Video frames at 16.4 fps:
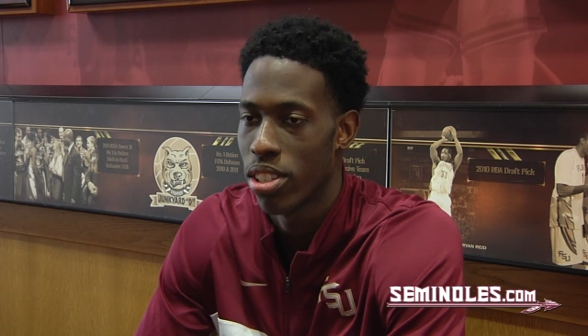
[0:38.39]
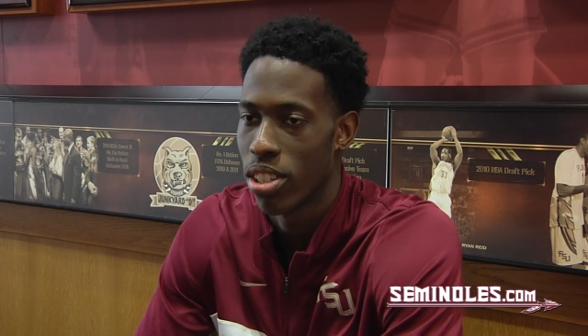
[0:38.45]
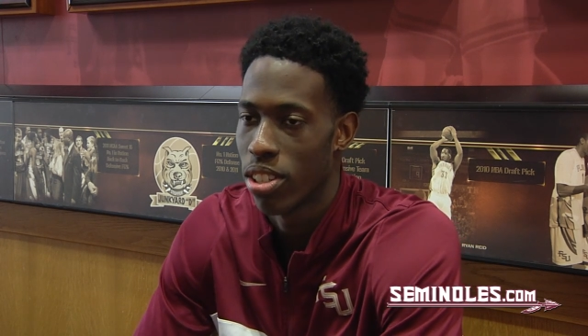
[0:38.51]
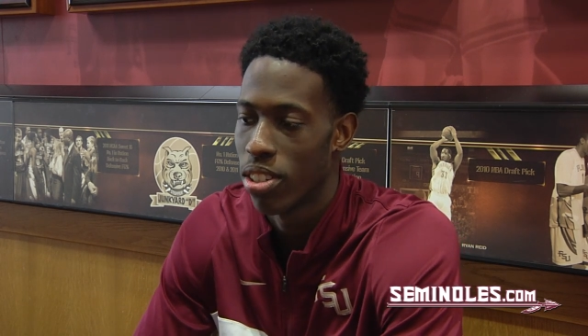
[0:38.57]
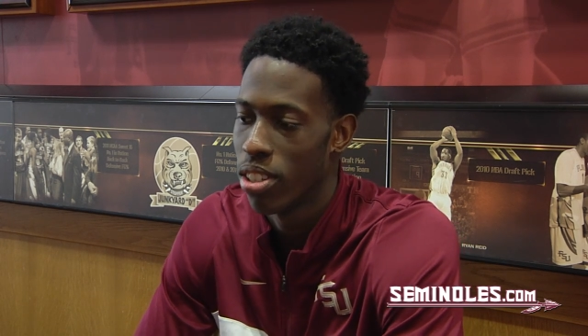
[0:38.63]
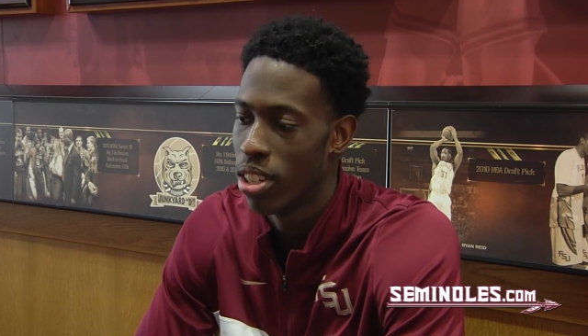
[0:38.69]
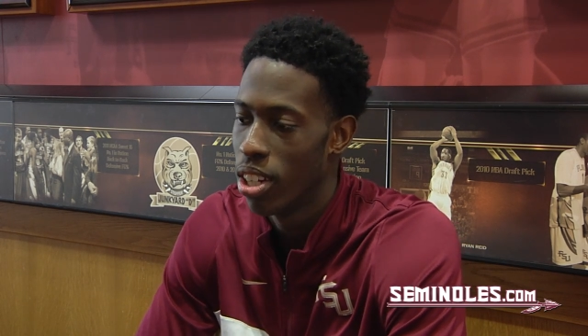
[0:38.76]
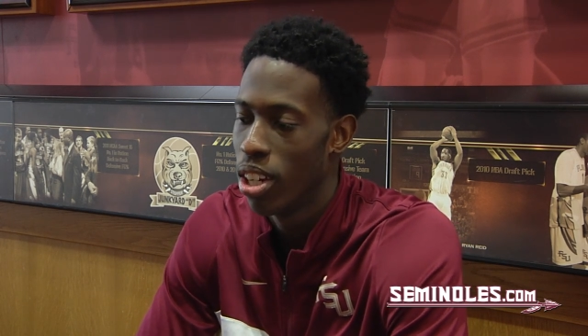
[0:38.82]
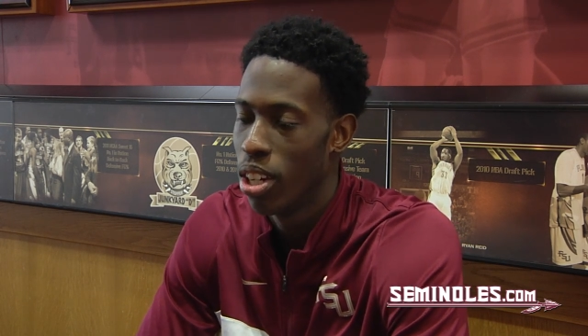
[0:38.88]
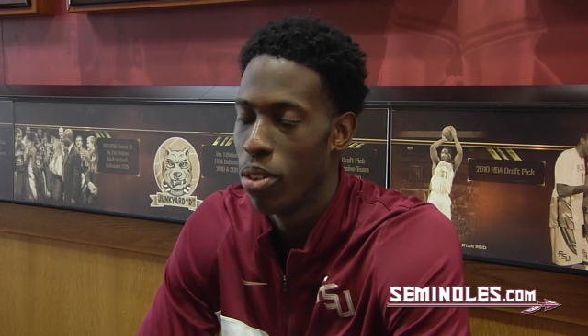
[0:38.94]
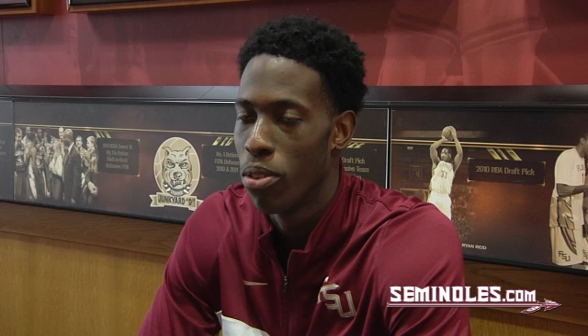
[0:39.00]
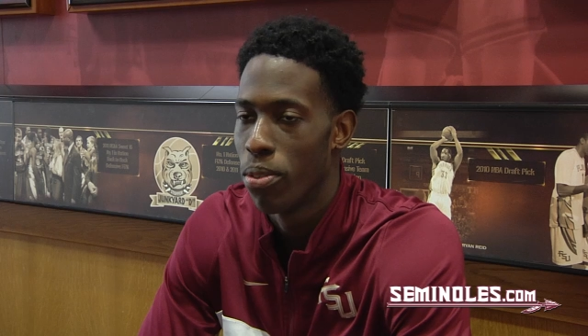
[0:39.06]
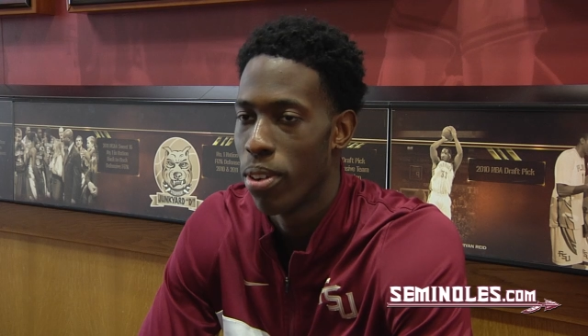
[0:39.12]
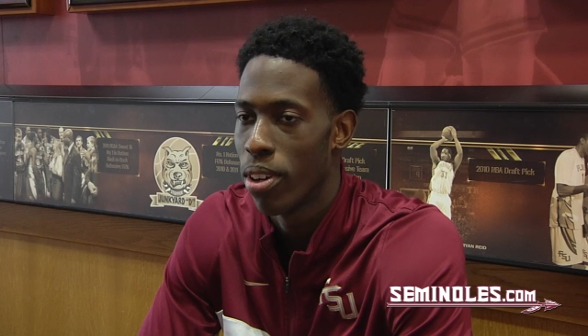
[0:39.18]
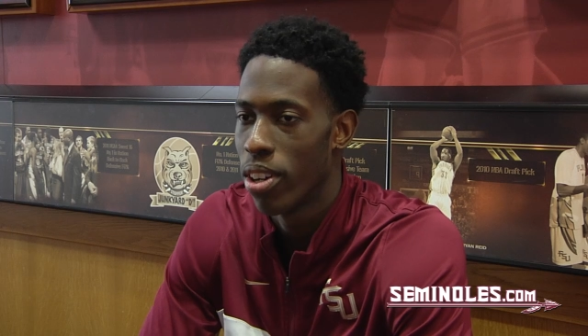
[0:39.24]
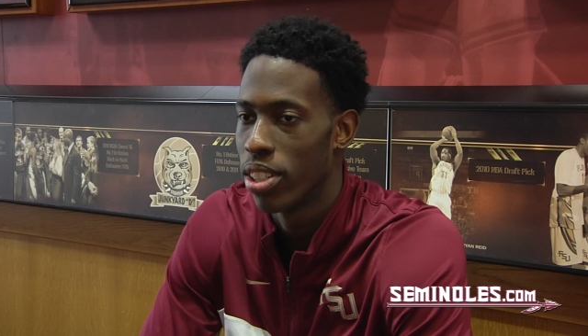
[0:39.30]
So
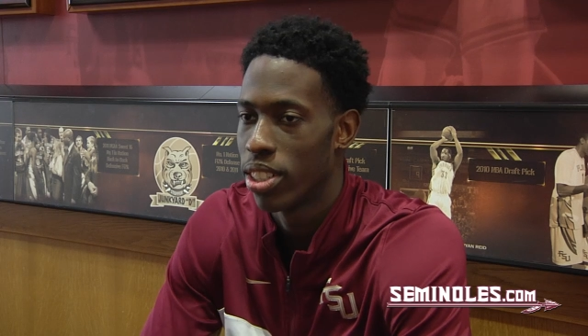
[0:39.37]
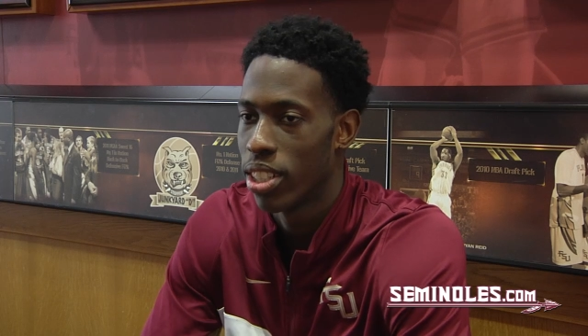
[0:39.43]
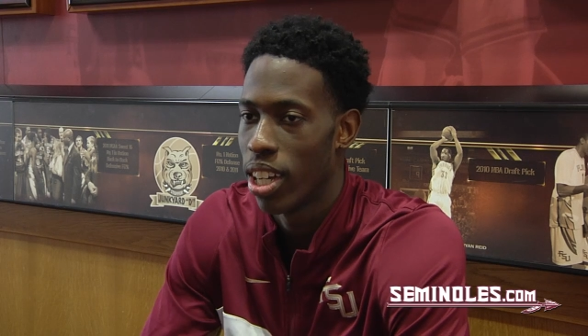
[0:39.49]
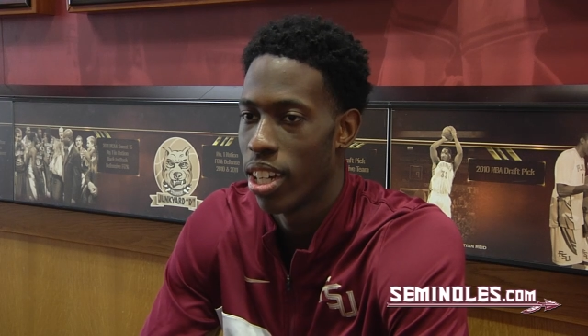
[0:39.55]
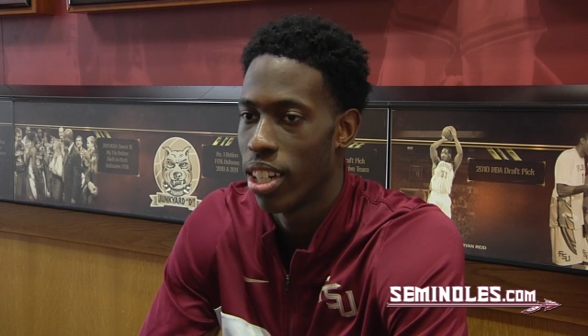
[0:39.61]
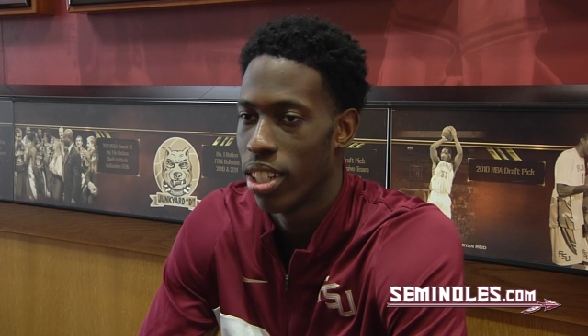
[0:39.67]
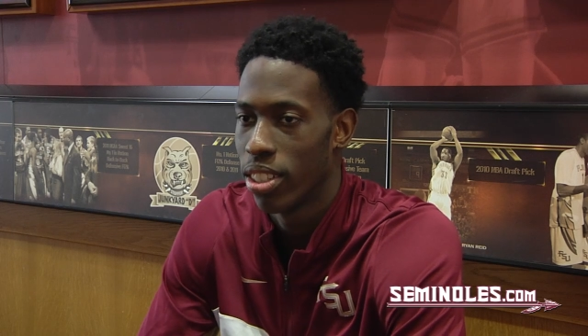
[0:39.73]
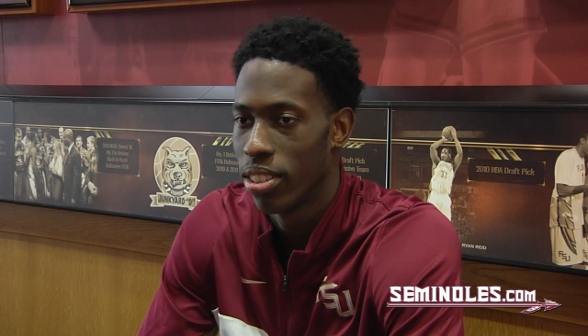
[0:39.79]
we're very excited.